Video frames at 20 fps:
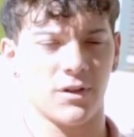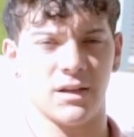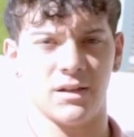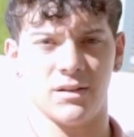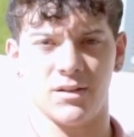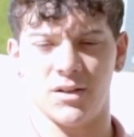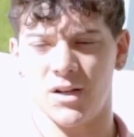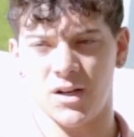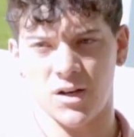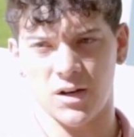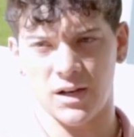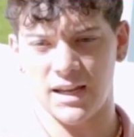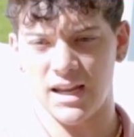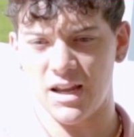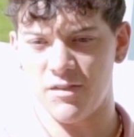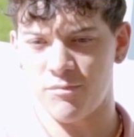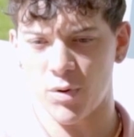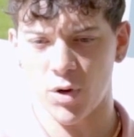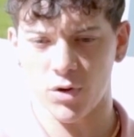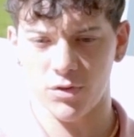And I
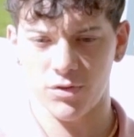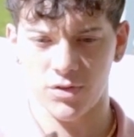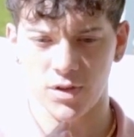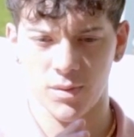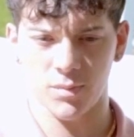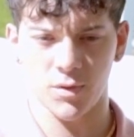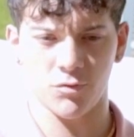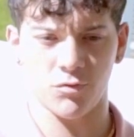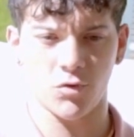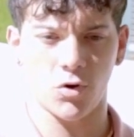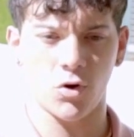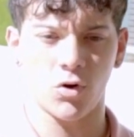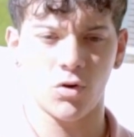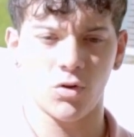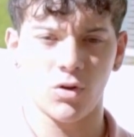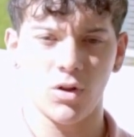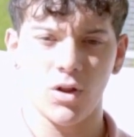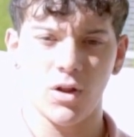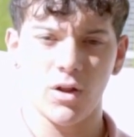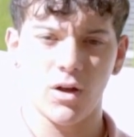gave both of them the
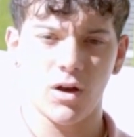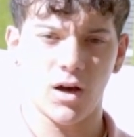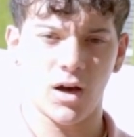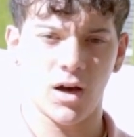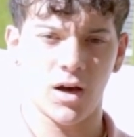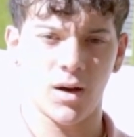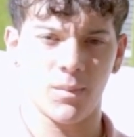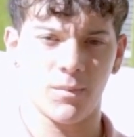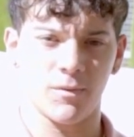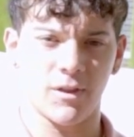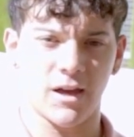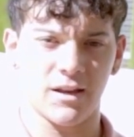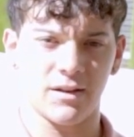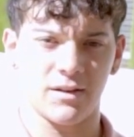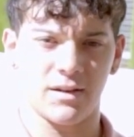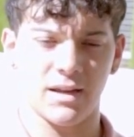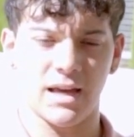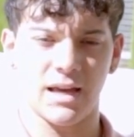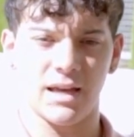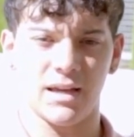role
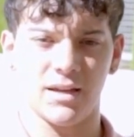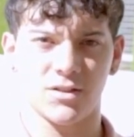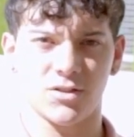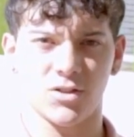that day.